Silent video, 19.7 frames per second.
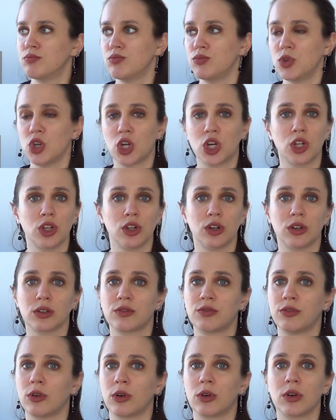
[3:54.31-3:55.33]
You can
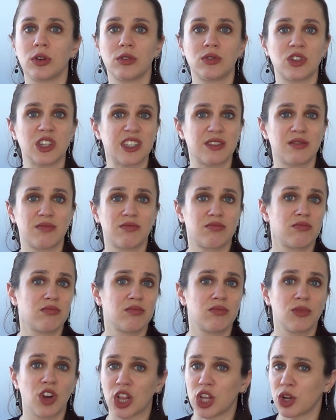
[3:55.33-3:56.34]
look for just
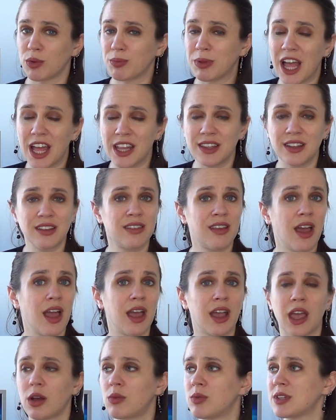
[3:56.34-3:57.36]
regular planted
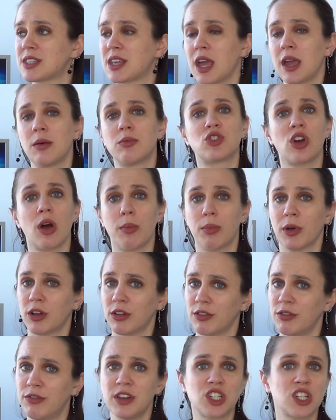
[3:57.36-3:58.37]
tank aquascape,
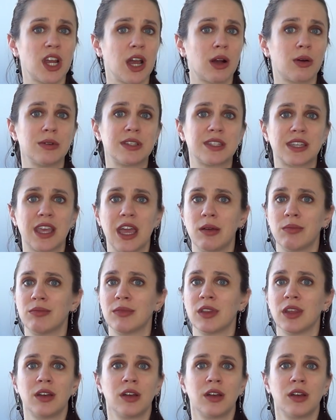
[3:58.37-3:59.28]
tropical fish aquascape.